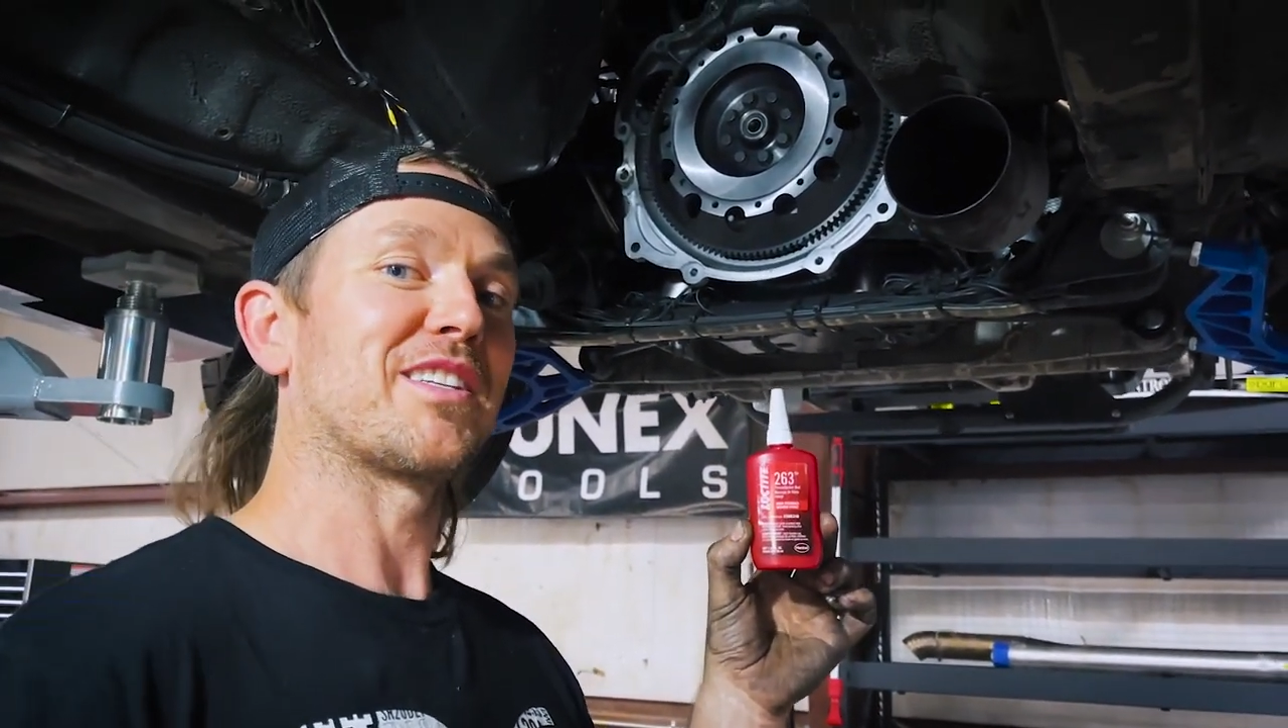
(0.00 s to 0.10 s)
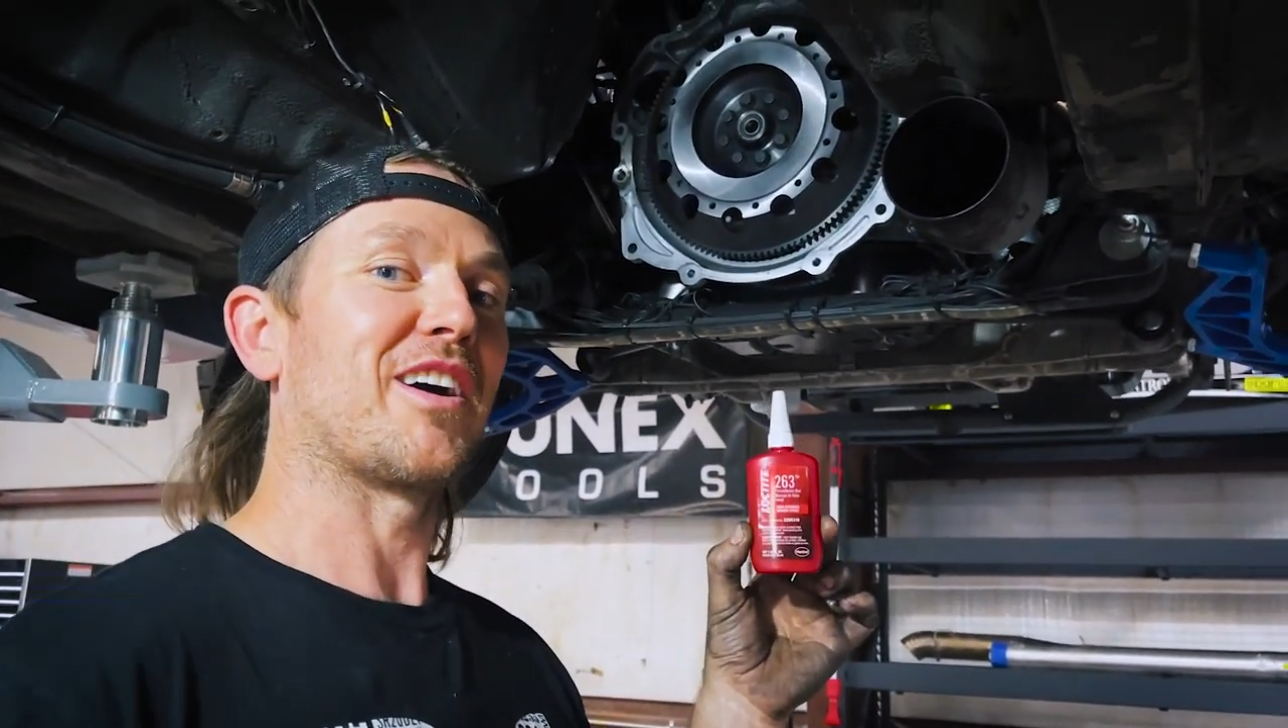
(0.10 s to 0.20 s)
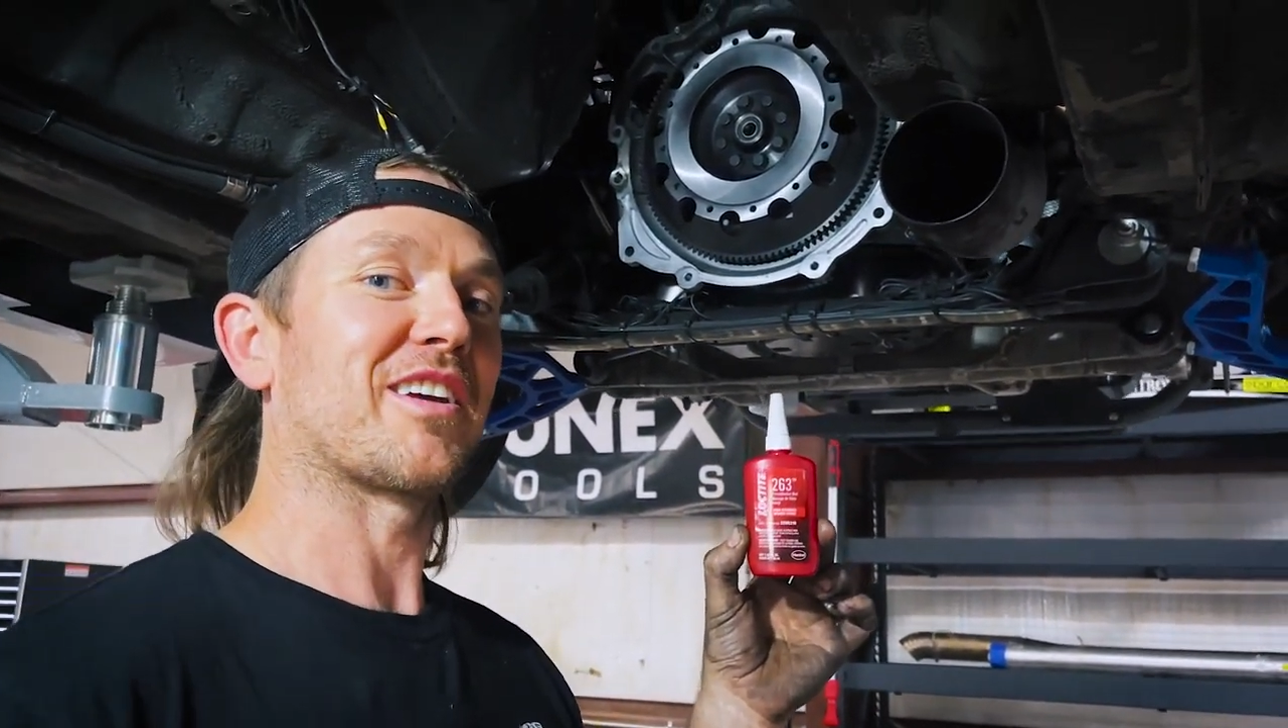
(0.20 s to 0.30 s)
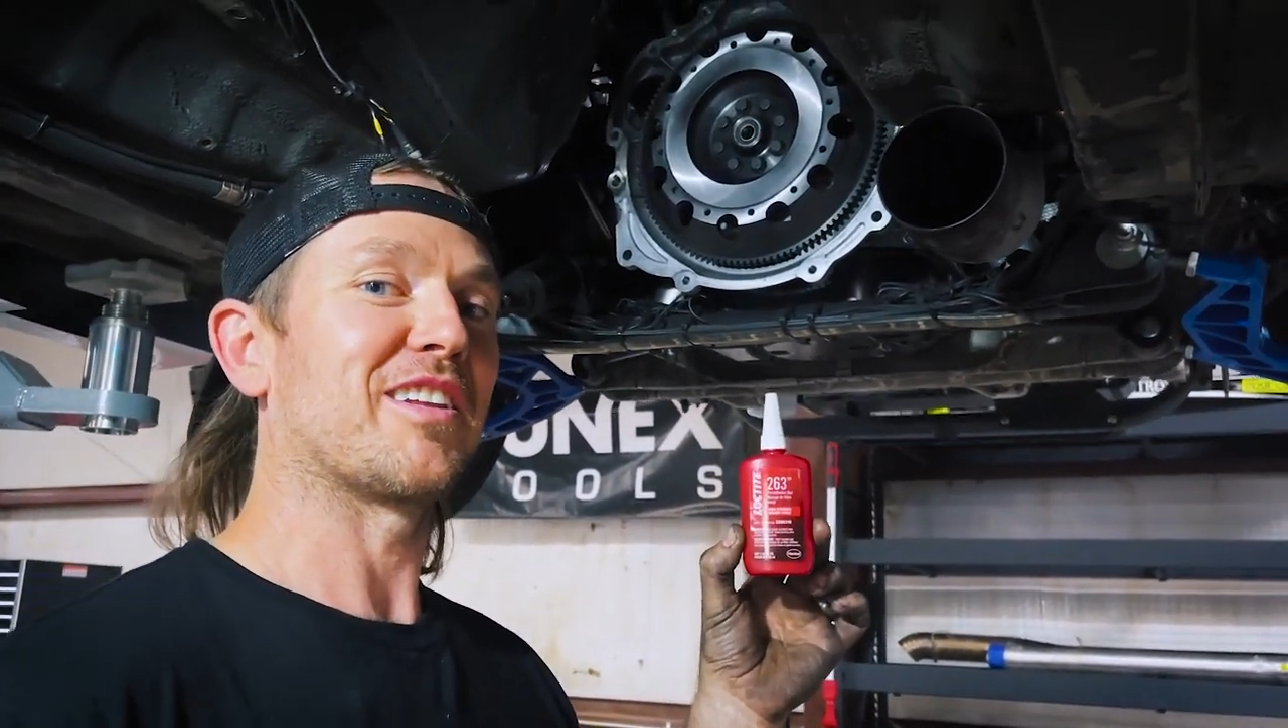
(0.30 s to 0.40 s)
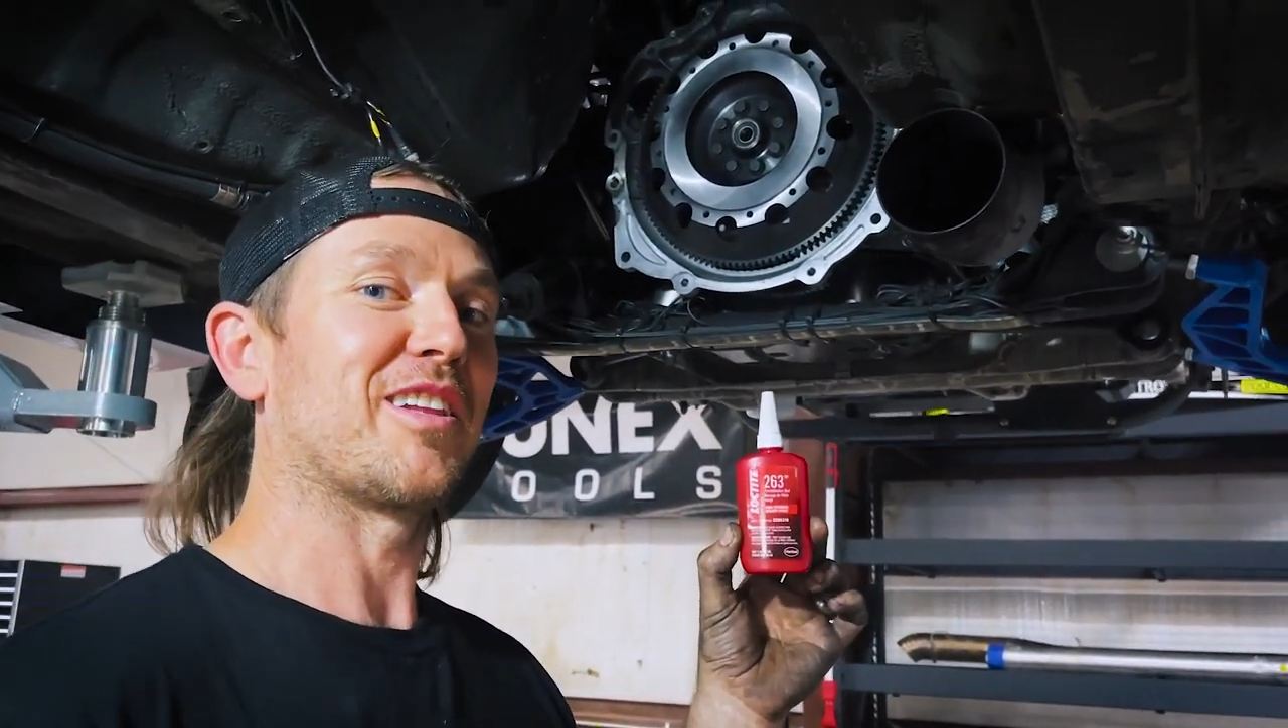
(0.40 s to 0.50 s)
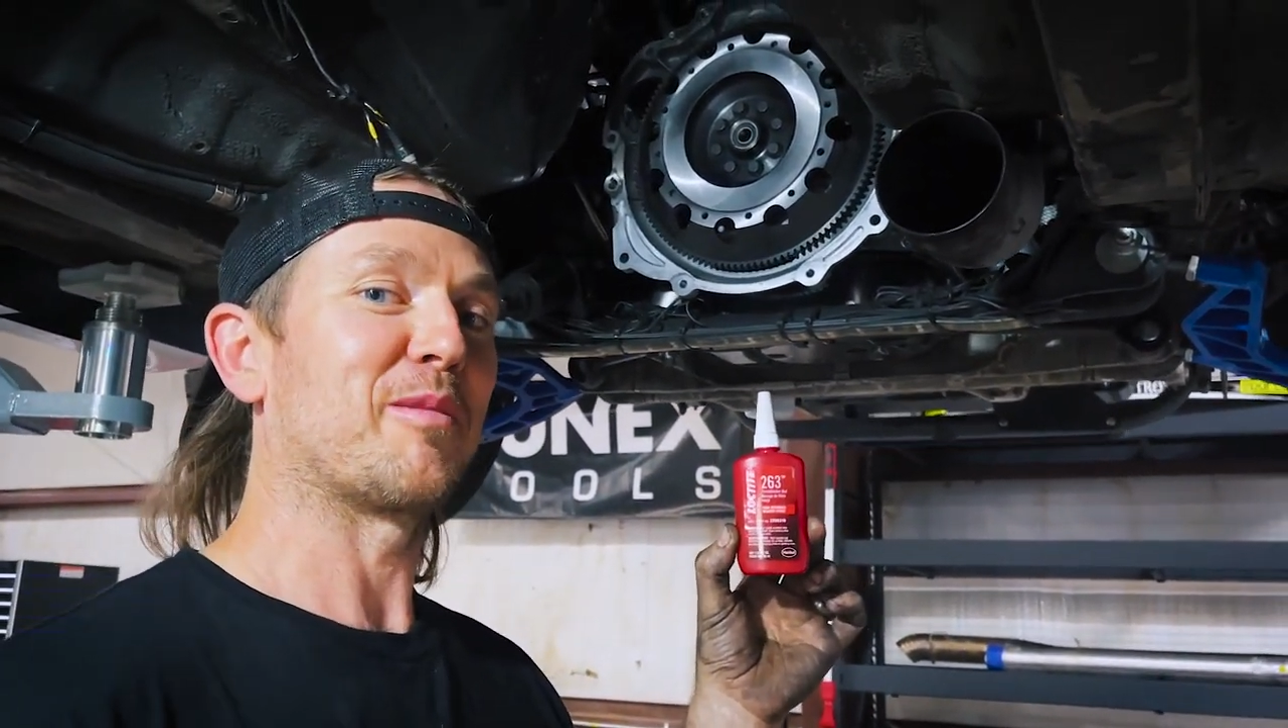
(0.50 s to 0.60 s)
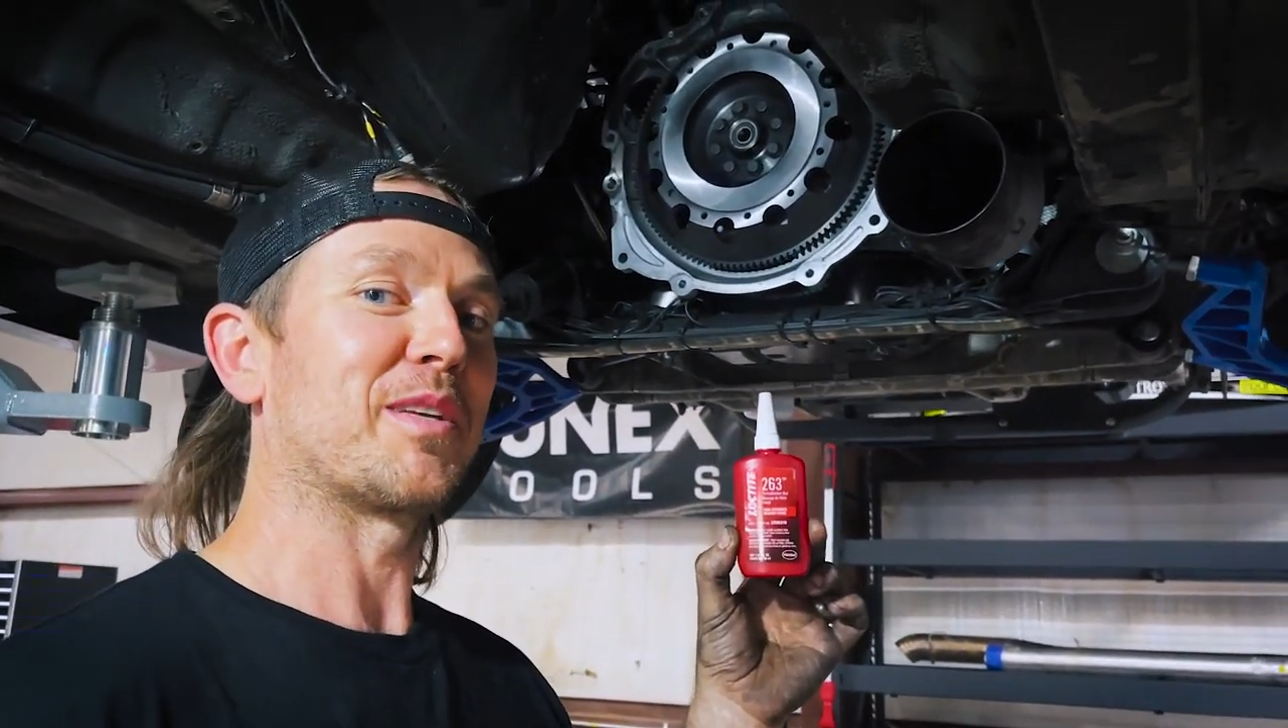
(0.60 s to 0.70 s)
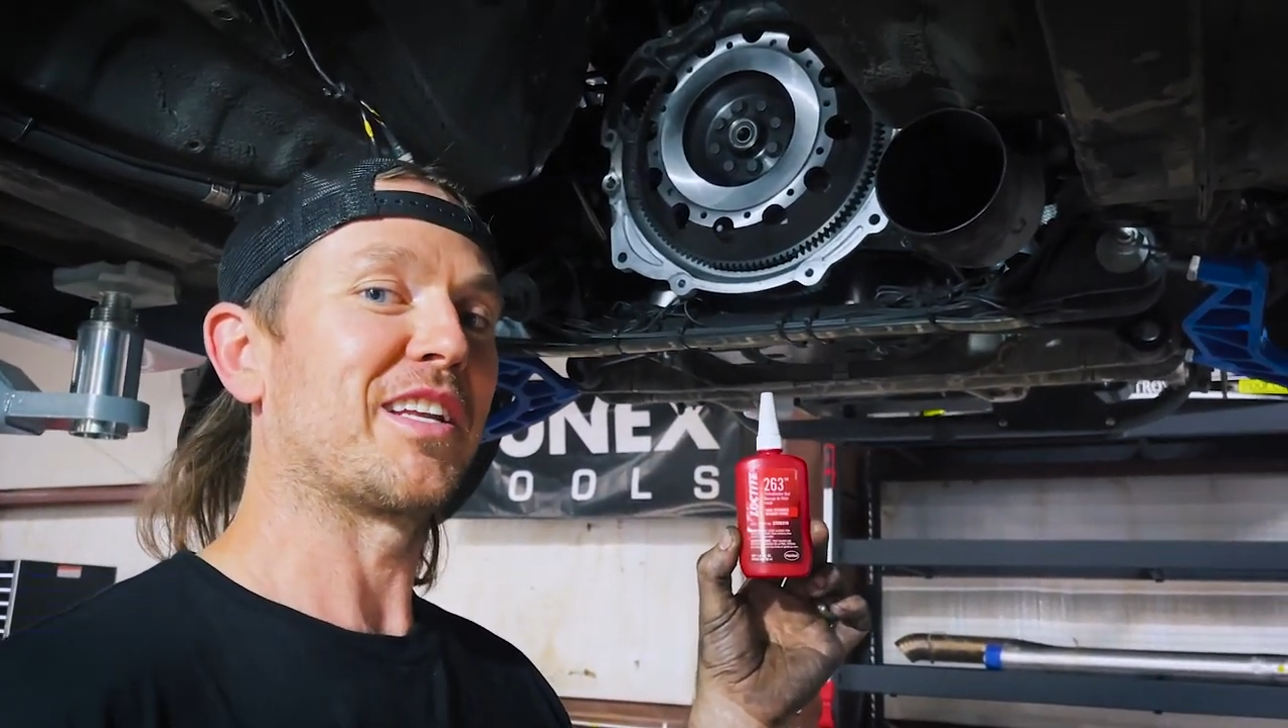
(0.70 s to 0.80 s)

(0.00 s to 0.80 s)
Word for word: not gonna let me